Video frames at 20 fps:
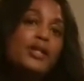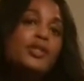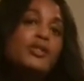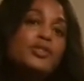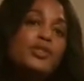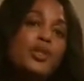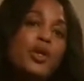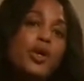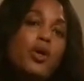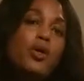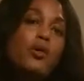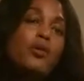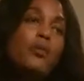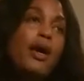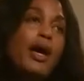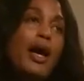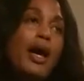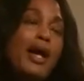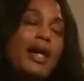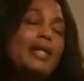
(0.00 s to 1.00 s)

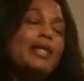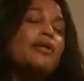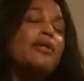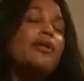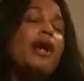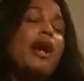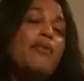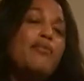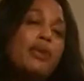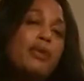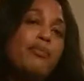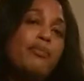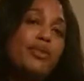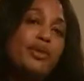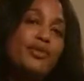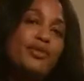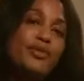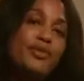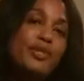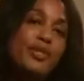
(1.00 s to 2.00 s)
So I got my
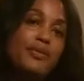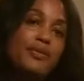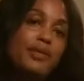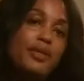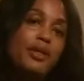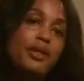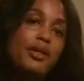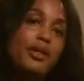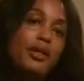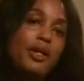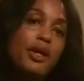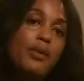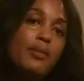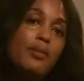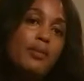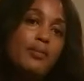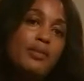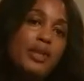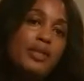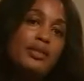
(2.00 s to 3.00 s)
birth certificate a
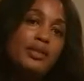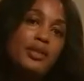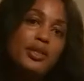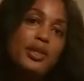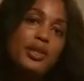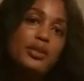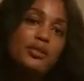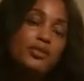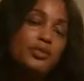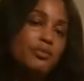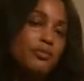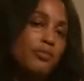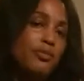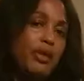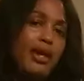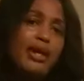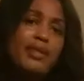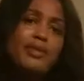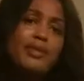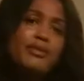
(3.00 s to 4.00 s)
couple of months ago.
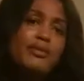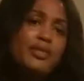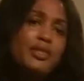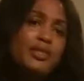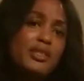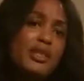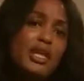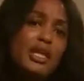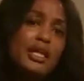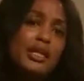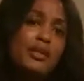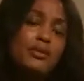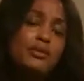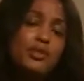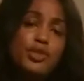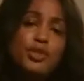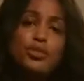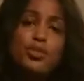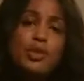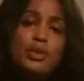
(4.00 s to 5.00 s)
I had never seen it,
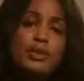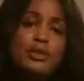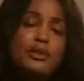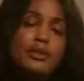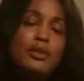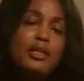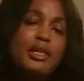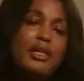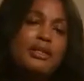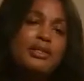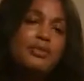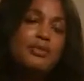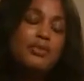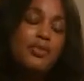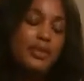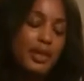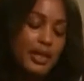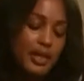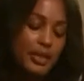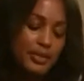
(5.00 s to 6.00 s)
just wanted to look at some
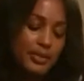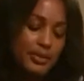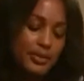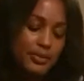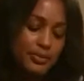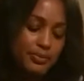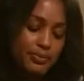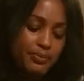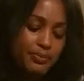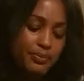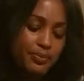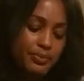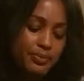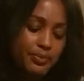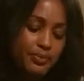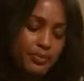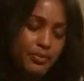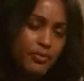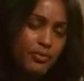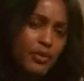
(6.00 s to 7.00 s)
things.
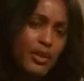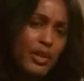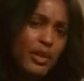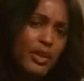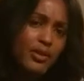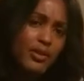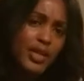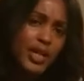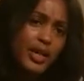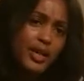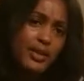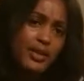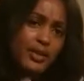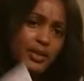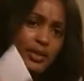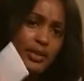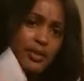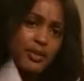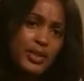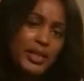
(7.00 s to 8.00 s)
And I'll tell you the
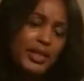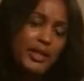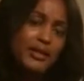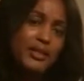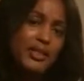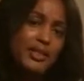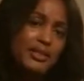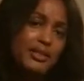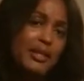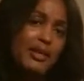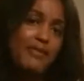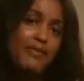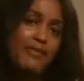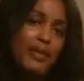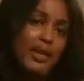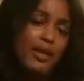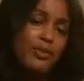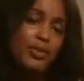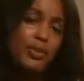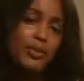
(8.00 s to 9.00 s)
similarities that I
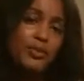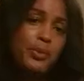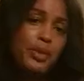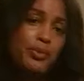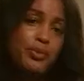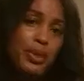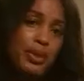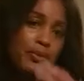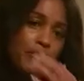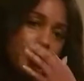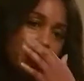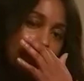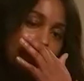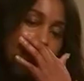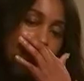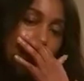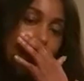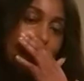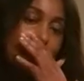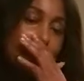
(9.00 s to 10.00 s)
found between me and my
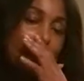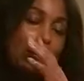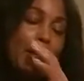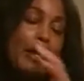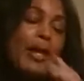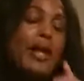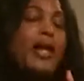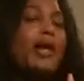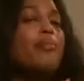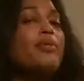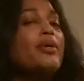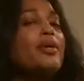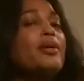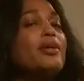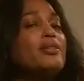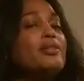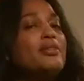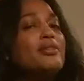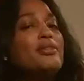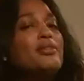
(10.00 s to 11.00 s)
daughter. And
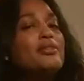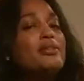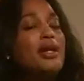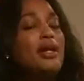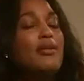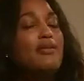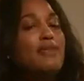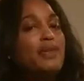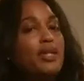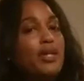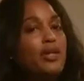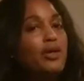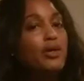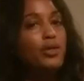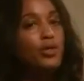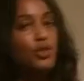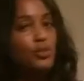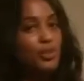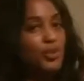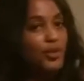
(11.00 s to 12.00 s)
because this is not a video
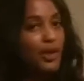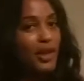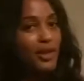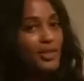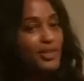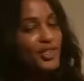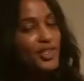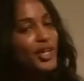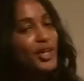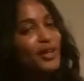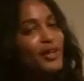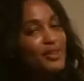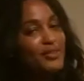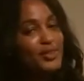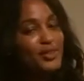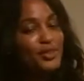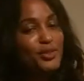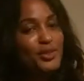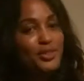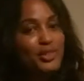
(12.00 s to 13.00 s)
on numerology, I'll have
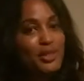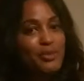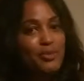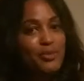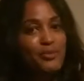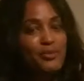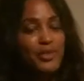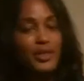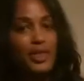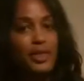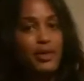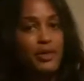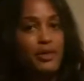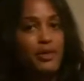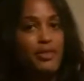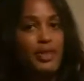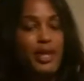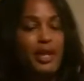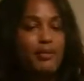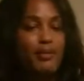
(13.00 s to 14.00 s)
to do a separate video
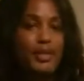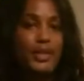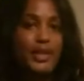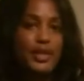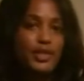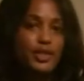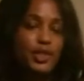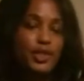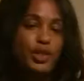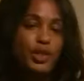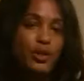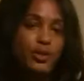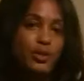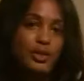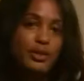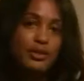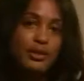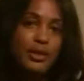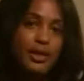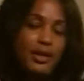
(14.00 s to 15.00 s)
on that. I began to
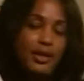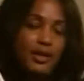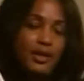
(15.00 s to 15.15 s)
notice